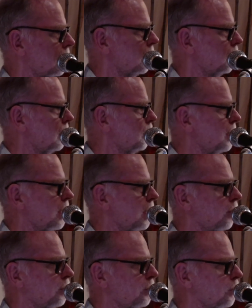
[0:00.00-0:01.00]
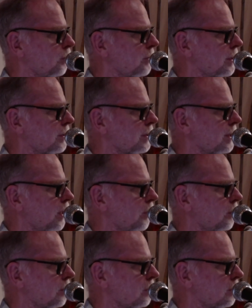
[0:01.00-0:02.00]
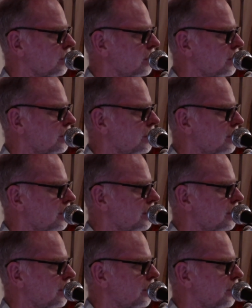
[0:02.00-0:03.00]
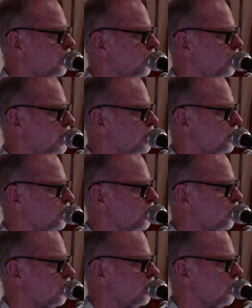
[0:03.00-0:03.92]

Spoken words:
Remember the old film? There was an old 40s film.